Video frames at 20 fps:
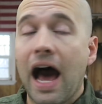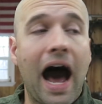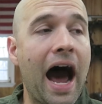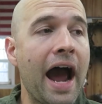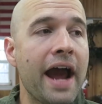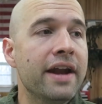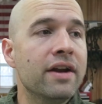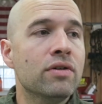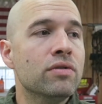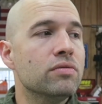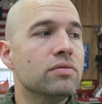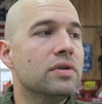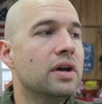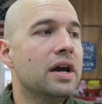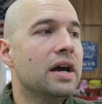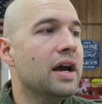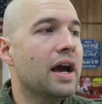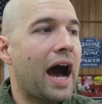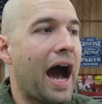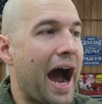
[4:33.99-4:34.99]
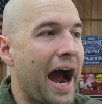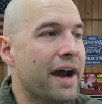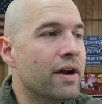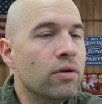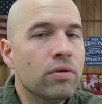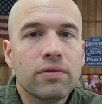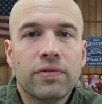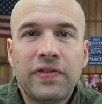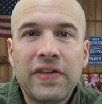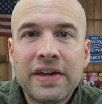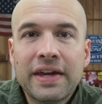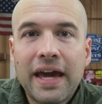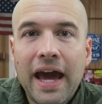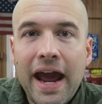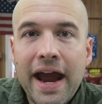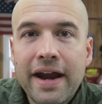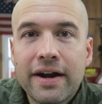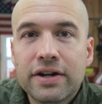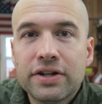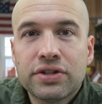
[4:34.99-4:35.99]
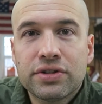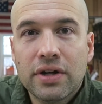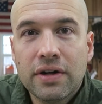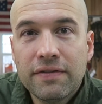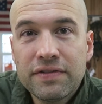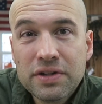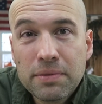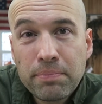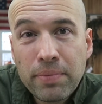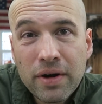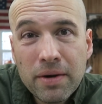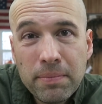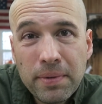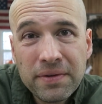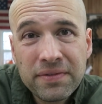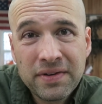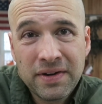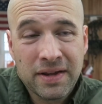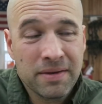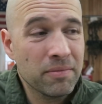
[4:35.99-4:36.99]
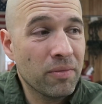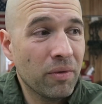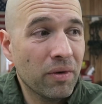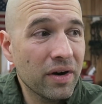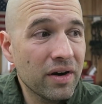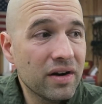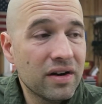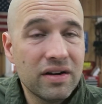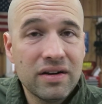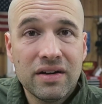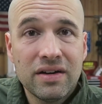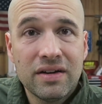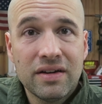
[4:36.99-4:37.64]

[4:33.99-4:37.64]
I don't, I don't think hair serves a purpose anymore.